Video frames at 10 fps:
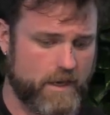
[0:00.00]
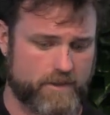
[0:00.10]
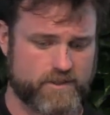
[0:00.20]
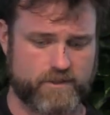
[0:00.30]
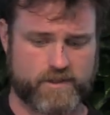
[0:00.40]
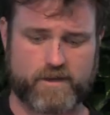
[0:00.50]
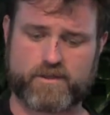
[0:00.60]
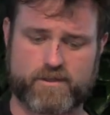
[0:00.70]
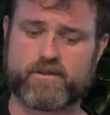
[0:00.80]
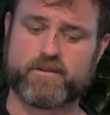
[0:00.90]
I don't see there's any
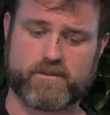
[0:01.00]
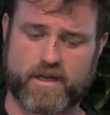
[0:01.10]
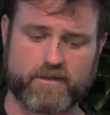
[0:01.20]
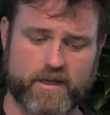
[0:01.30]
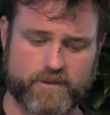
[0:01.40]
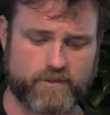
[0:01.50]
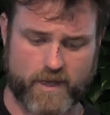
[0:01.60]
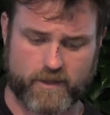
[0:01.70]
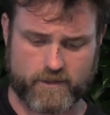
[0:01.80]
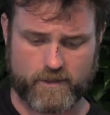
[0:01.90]
reason to not to do
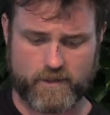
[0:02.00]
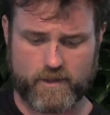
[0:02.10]
that.